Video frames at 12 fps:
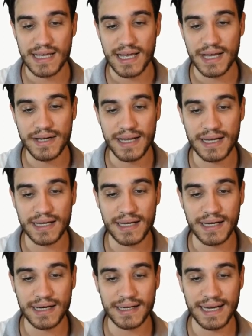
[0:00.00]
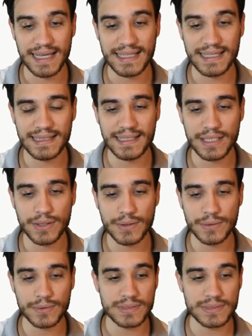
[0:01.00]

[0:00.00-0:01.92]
Nihilego